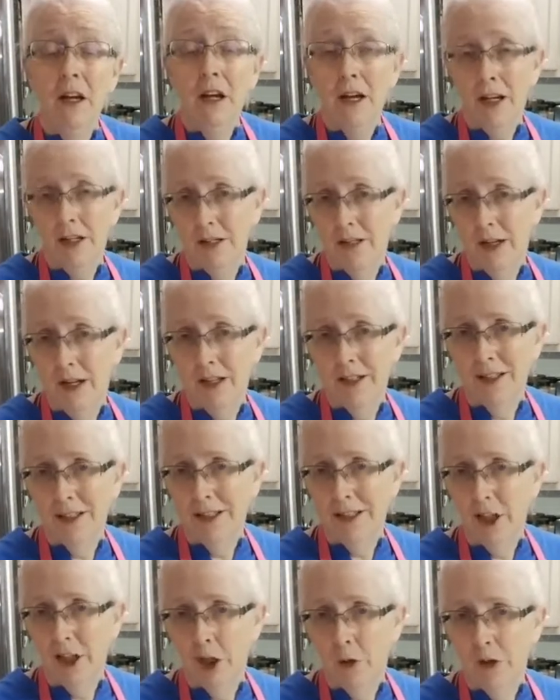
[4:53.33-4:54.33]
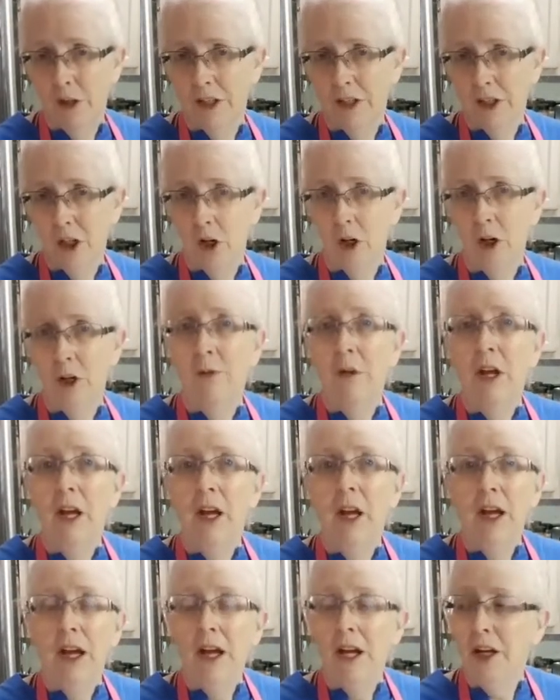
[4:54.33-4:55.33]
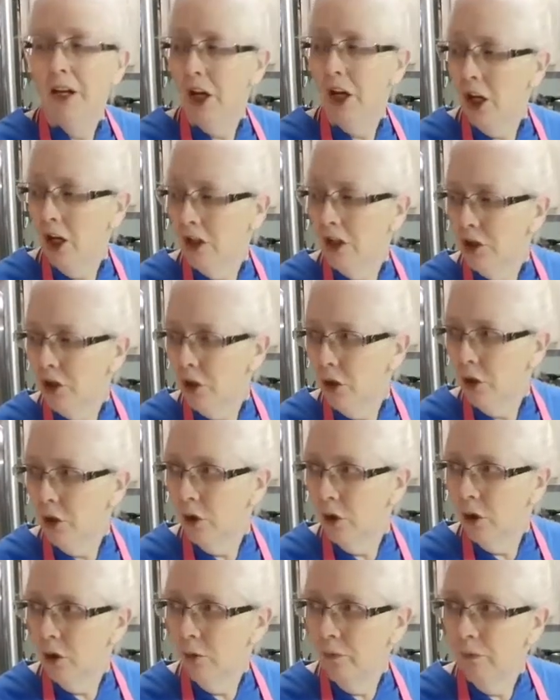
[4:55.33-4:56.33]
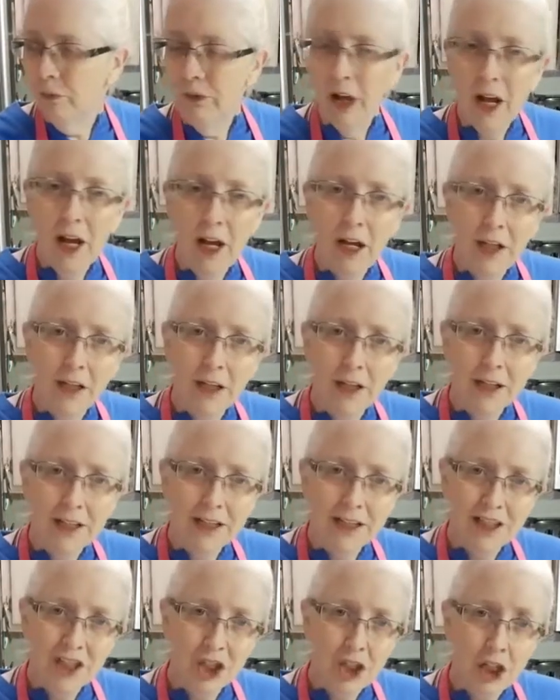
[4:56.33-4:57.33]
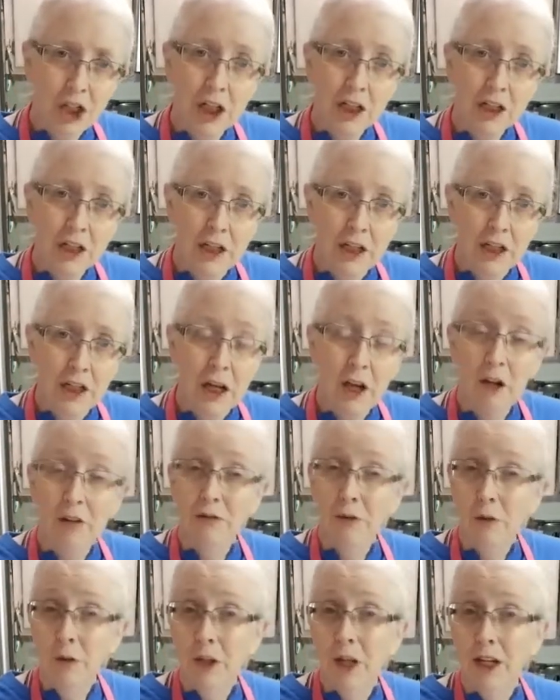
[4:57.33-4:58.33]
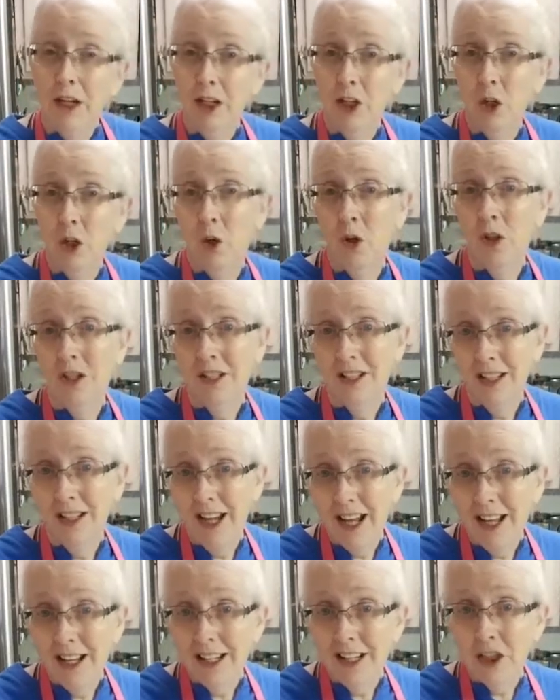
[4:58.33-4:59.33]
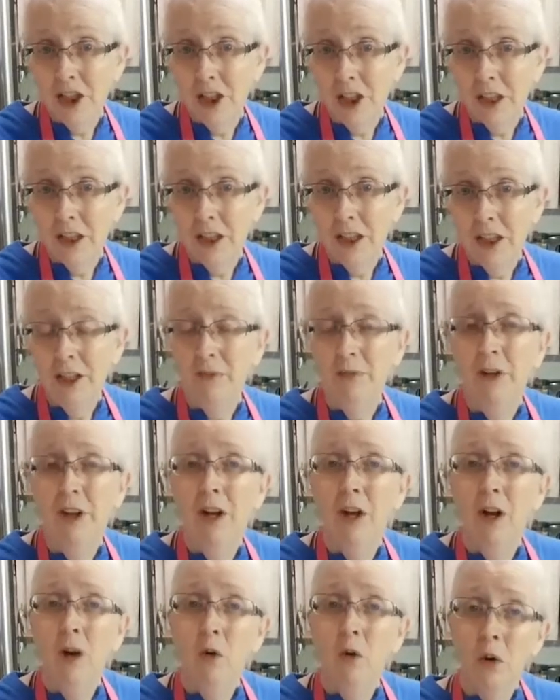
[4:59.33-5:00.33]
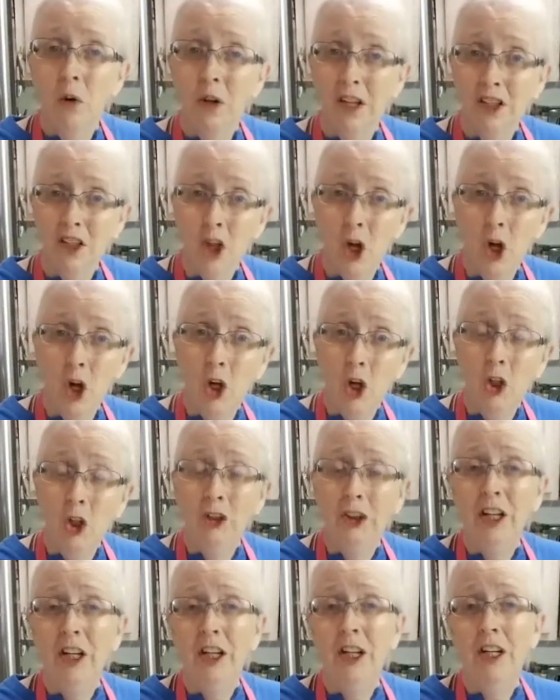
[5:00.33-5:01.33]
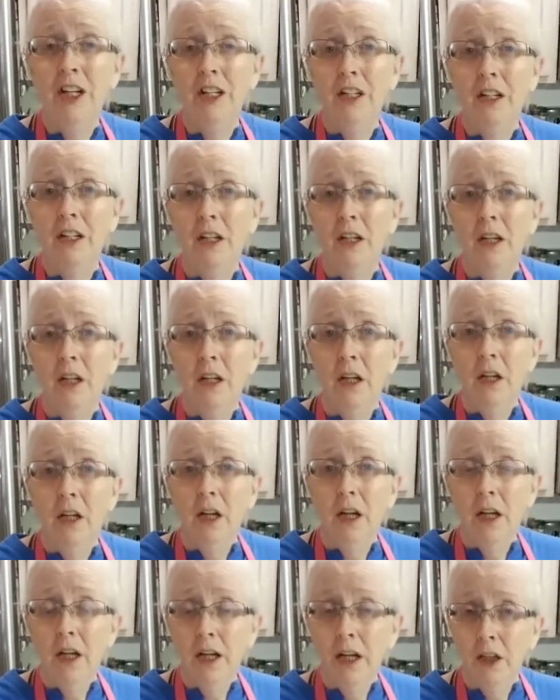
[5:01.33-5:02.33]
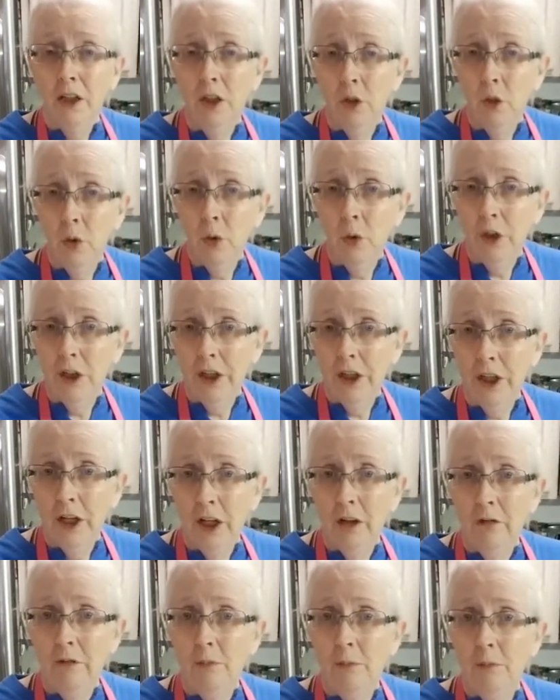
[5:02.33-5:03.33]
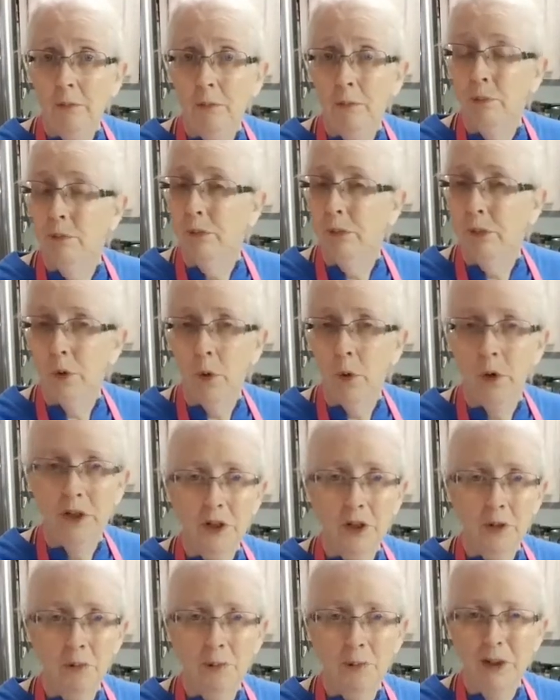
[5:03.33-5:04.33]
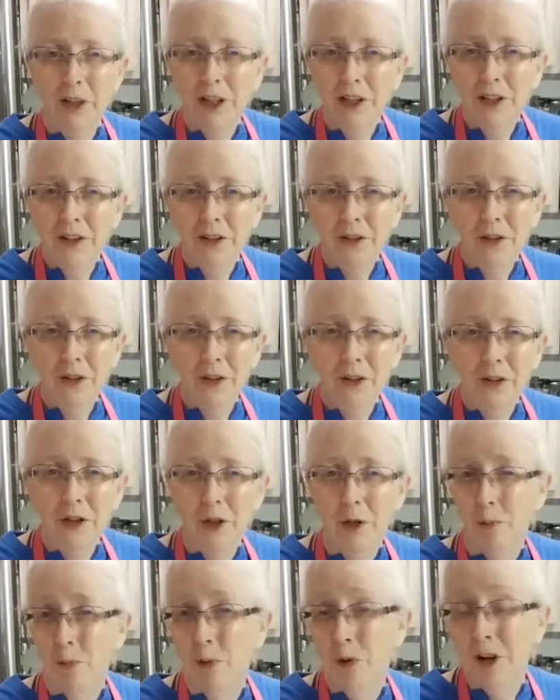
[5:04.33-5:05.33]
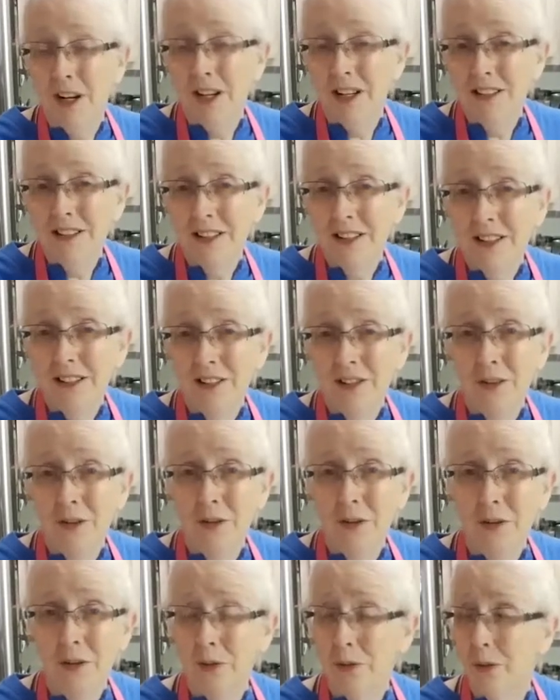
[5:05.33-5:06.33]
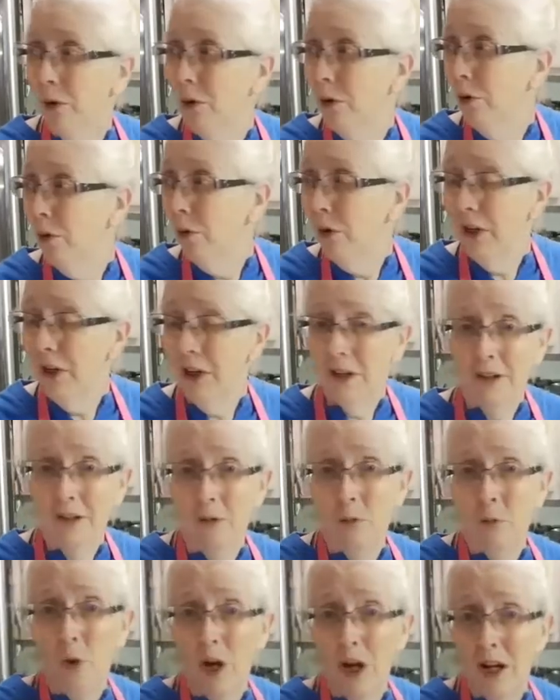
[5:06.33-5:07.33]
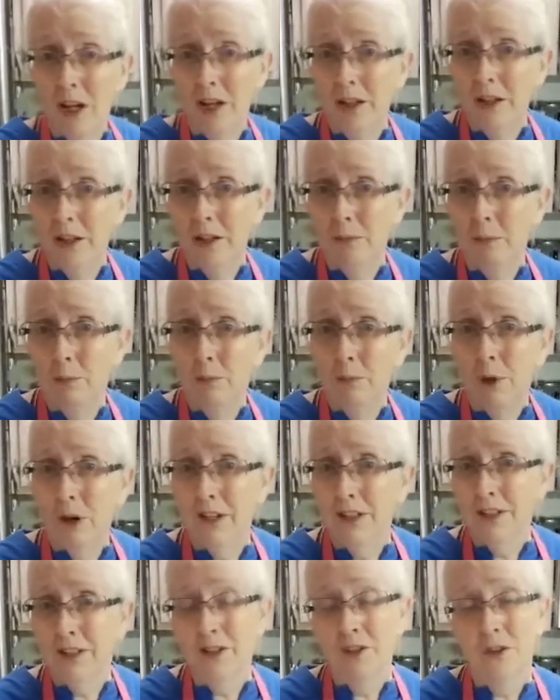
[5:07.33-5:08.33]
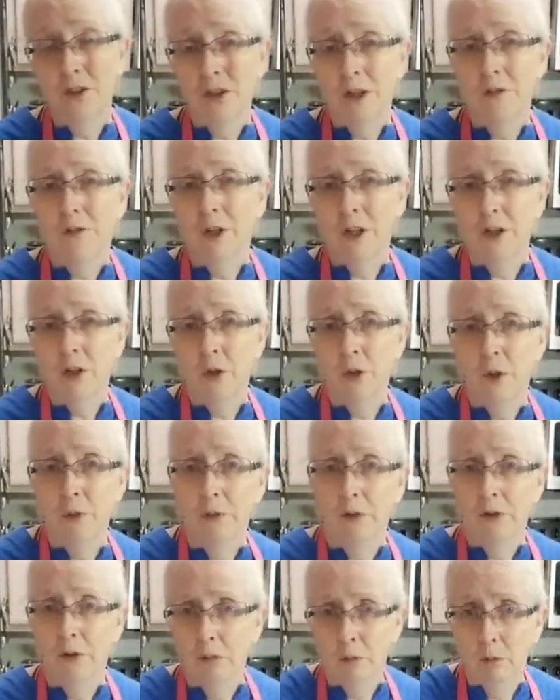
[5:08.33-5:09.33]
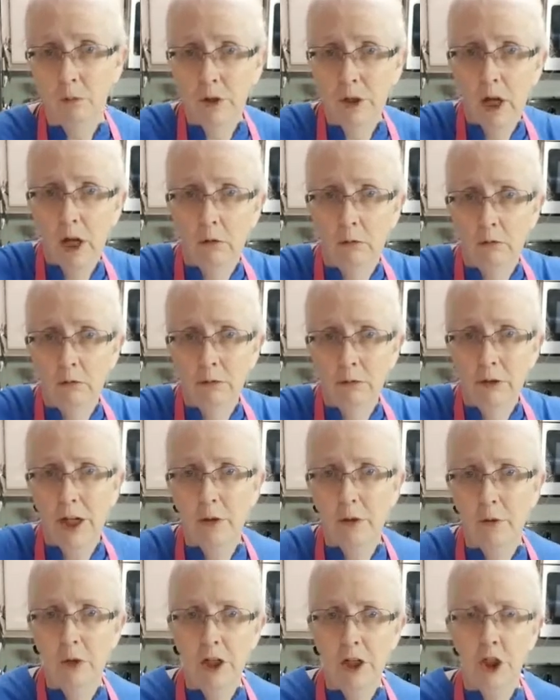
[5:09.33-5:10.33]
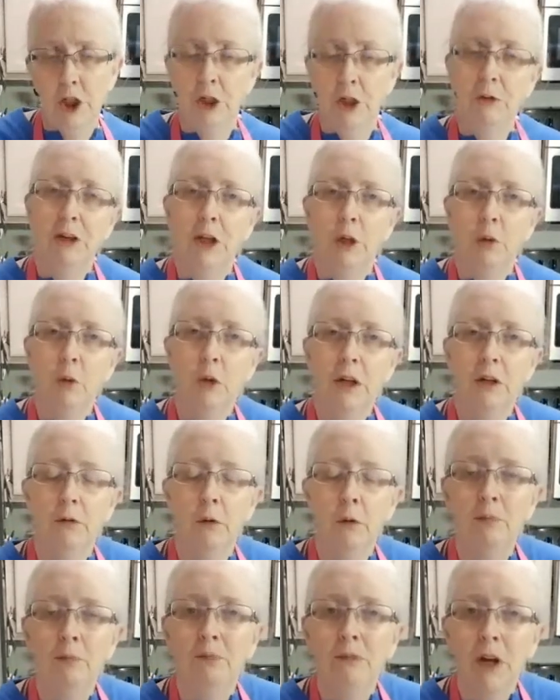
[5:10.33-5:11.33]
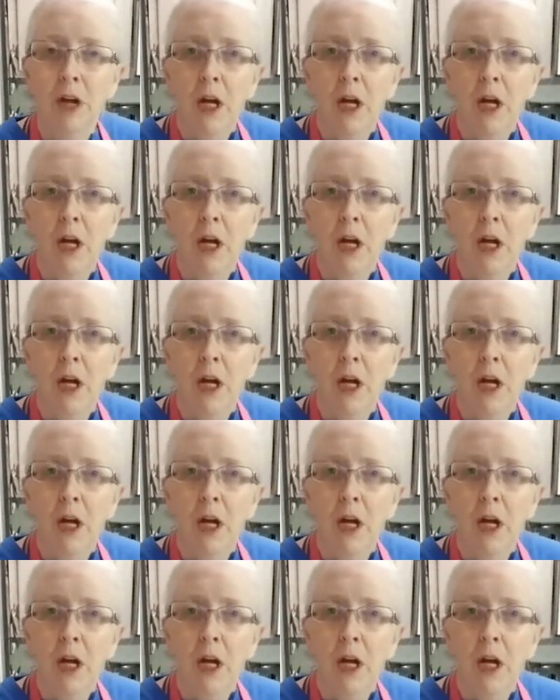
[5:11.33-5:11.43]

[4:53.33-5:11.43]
As I said that already, sorry. And I like it chunky. Now, if you like yours not chunky, When it's all done and cool enough, throw your blender, your processor, throw one of the wand processors. I've got two without, can't reach either one of them.